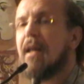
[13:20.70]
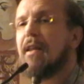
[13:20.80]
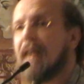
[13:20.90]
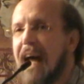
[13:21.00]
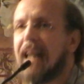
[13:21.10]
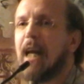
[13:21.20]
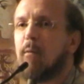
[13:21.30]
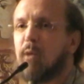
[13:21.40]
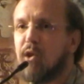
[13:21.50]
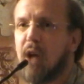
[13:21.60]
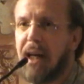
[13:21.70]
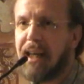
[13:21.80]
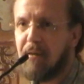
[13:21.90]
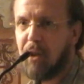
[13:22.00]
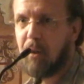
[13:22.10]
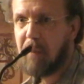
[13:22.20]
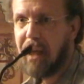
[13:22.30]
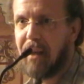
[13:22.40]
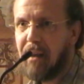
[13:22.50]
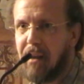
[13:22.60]
that name was not given to me.
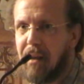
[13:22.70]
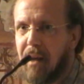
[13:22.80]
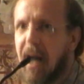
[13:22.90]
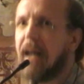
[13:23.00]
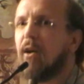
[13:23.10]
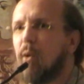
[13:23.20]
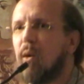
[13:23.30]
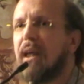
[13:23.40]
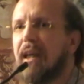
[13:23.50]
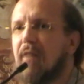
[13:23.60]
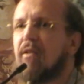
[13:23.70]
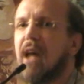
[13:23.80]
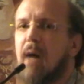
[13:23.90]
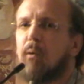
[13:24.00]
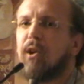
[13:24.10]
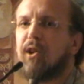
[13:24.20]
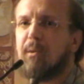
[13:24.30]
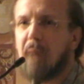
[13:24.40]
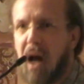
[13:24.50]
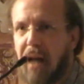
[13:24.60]
I can only give that which
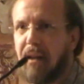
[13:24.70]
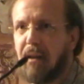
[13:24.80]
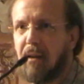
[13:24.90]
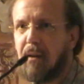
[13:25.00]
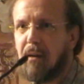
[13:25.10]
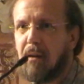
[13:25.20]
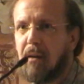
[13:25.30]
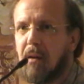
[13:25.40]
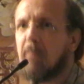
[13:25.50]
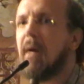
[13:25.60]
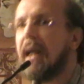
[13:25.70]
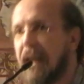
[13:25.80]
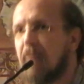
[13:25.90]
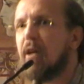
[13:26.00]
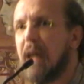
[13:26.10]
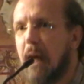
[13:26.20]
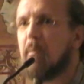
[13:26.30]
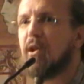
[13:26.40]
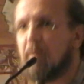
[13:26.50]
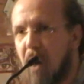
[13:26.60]
is mine. My given
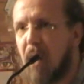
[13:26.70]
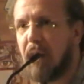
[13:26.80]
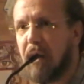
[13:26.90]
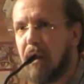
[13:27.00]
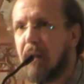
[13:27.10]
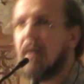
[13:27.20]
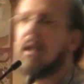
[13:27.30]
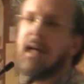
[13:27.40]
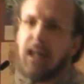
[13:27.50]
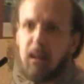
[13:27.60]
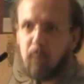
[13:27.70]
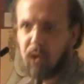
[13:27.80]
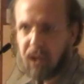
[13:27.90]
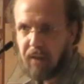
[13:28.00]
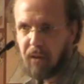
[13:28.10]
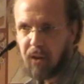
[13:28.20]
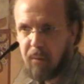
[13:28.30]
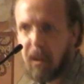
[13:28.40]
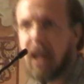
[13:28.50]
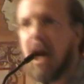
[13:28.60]
name is Mark. That name was given to
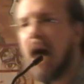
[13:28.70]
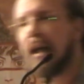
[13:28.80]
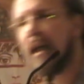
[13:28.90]
me. I